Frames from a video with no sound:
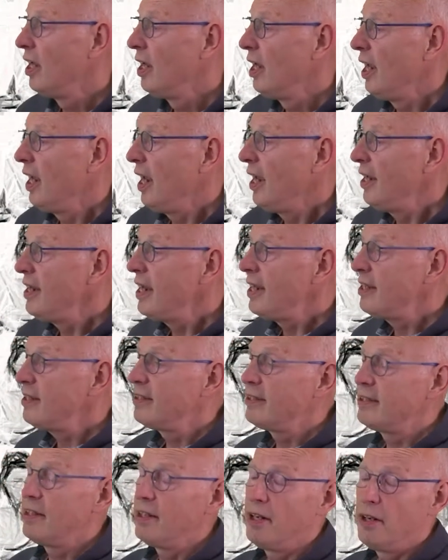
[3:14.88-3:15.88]
And
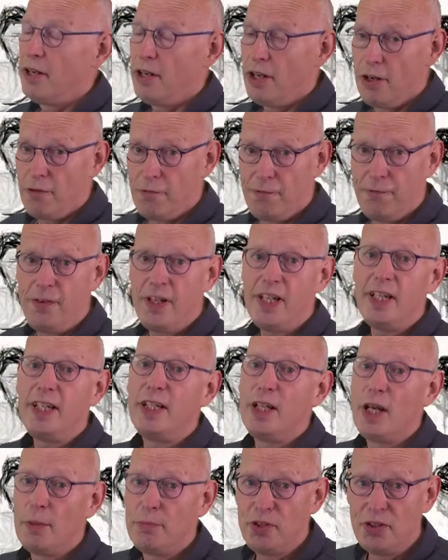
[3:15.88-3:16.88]
that's filling
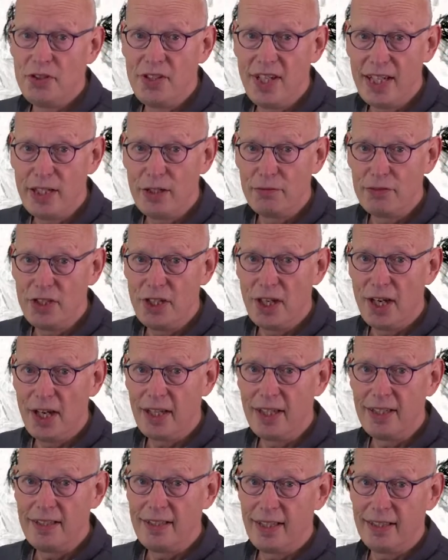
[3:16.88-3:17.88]
up the day of the
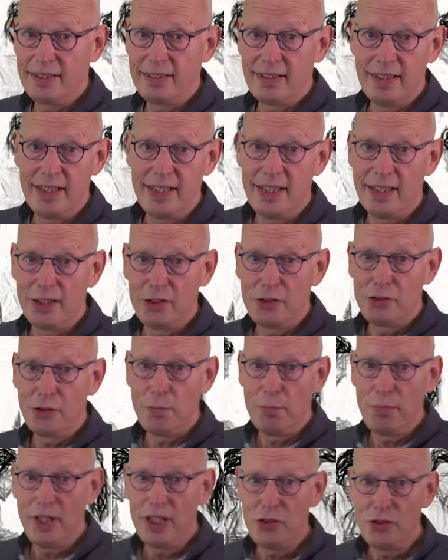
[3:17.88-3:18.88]
architect. And here are some
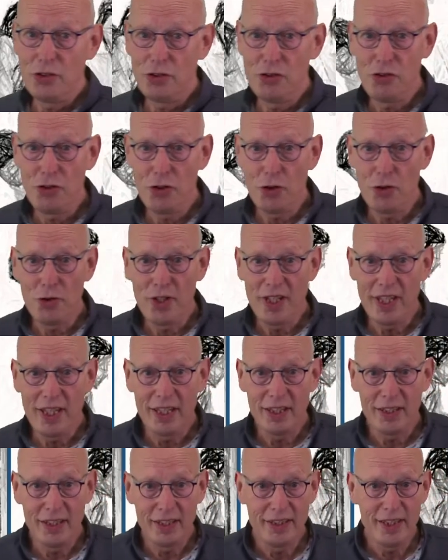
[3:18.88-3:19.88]
pictures shown here
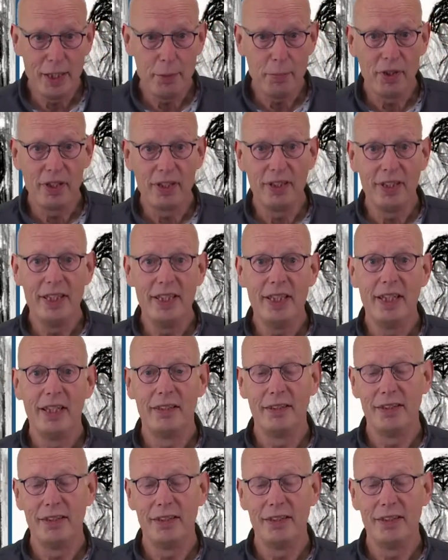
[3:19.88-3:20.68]
that typically